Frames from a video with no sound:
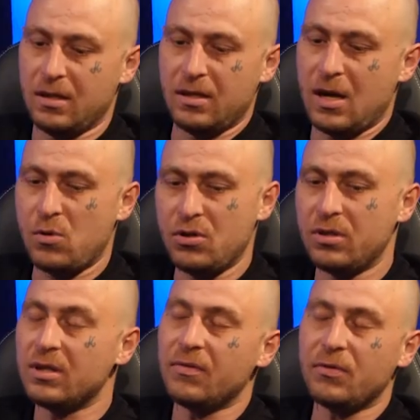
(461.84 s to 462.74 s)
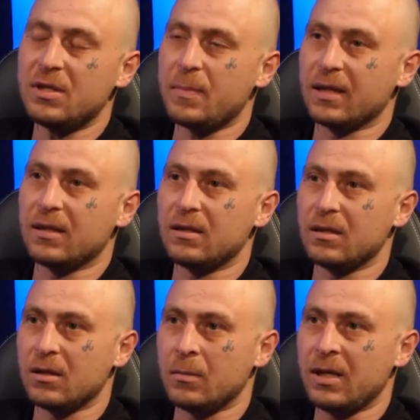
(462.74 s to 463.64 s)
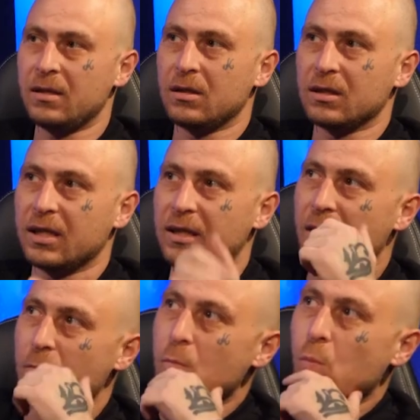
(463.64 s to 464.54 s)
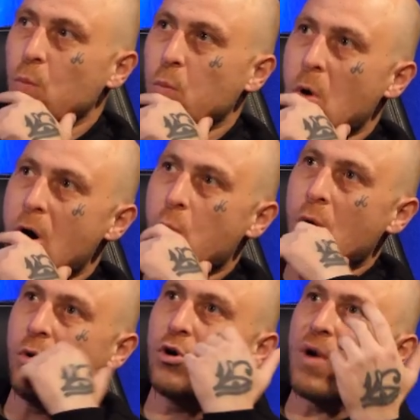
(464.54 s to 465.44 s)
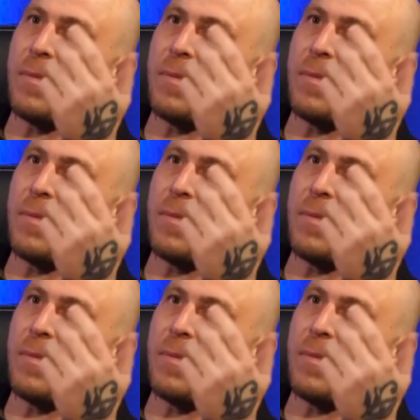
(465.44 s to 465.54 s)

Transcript: Like, no one knew the difference back then, and what we were